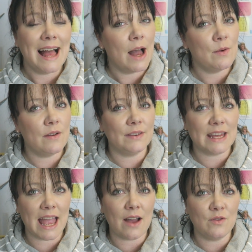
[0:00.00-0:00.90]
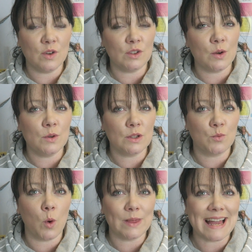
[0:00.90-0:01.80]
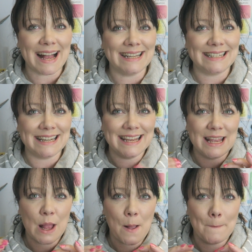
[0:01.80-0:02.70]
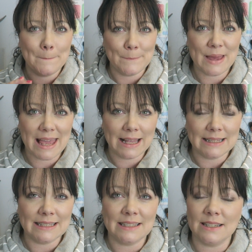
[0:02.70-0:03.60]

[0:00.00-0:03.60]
However, they have not told us what that actually means.